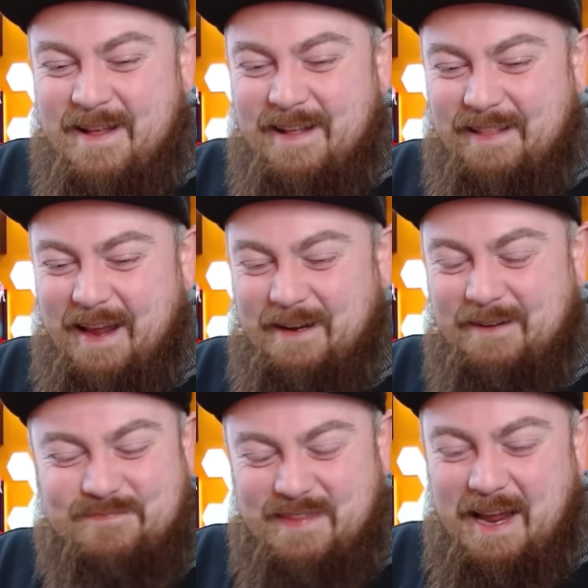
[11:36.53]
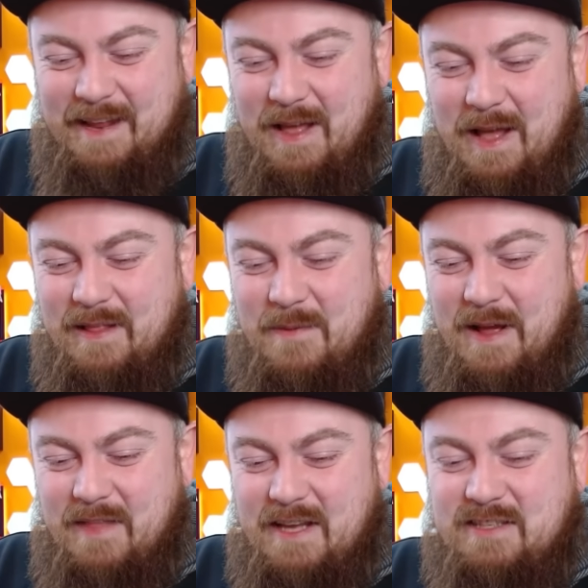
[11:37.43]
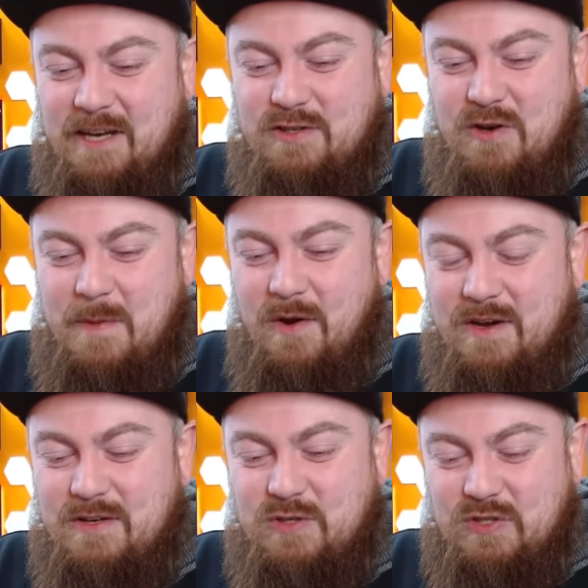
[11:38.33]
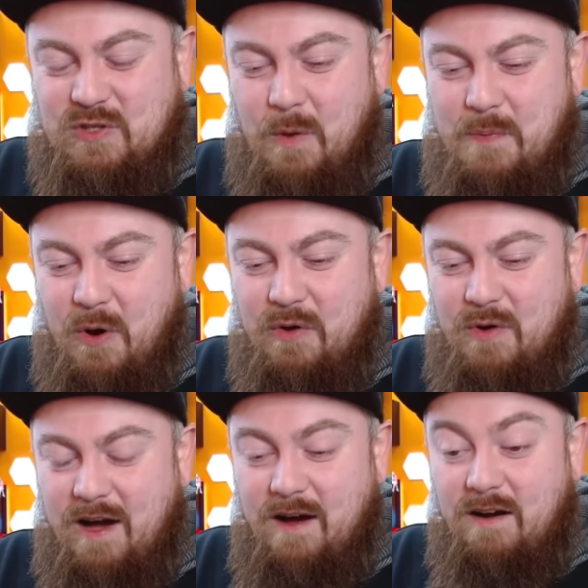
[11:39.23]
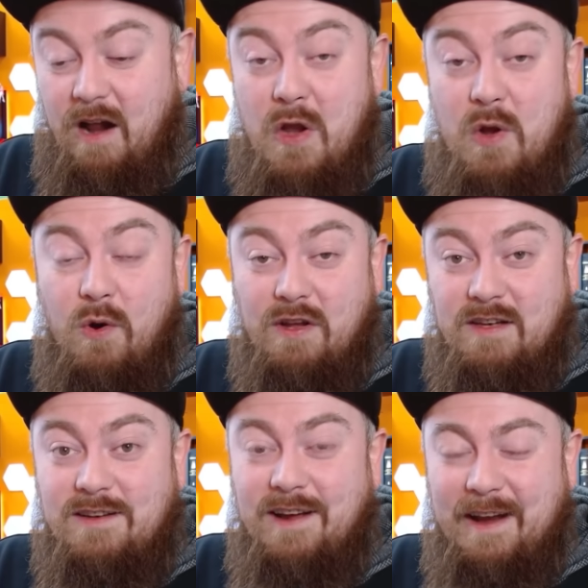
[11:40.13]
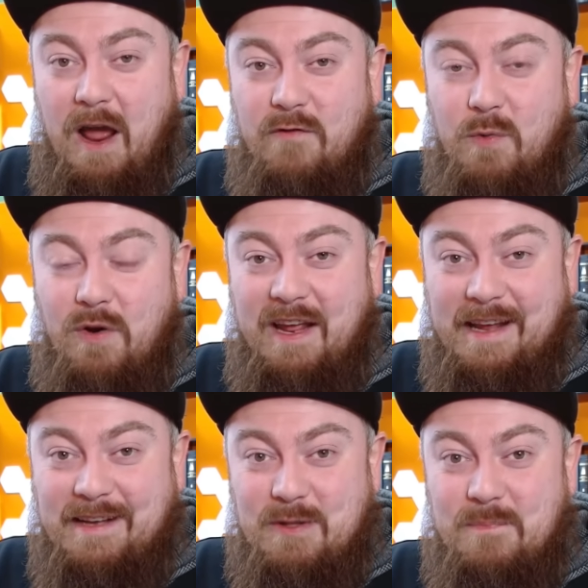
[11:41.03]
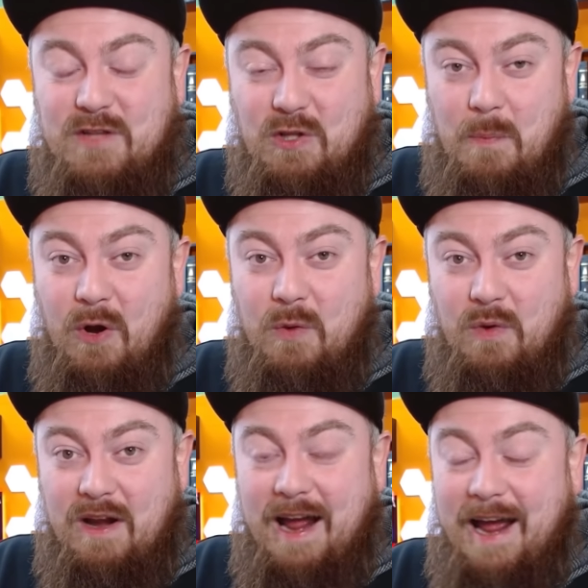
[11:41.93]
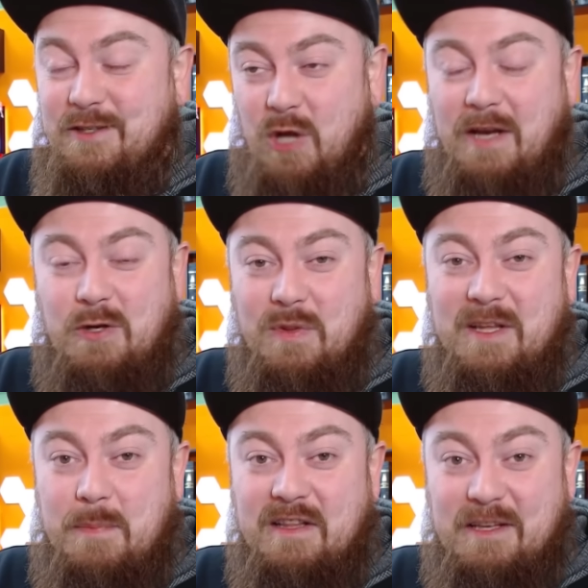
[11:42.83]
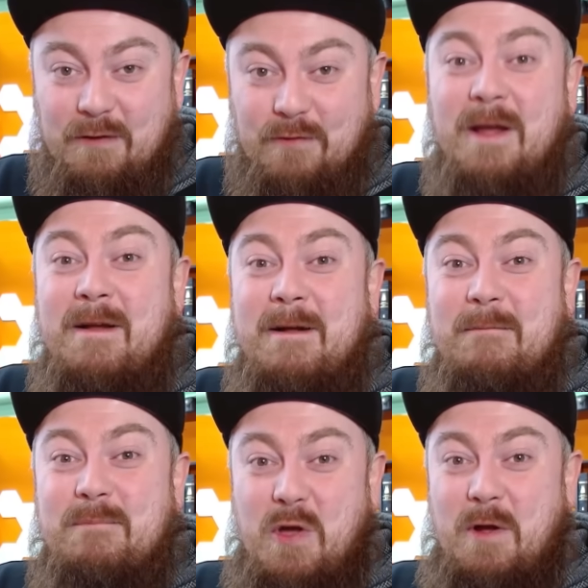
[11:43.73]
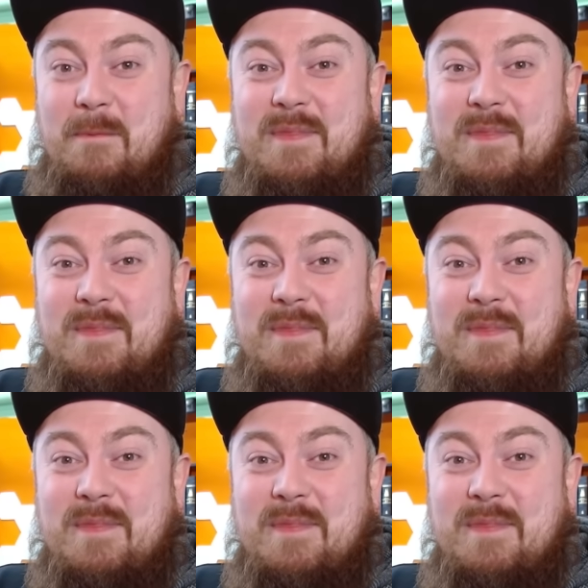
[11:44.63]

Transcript: Like, yeah, I'll admit, Extinction Rebellion and Just Stop Oil are annoying and everyone hates them to the point where I genuinely believe that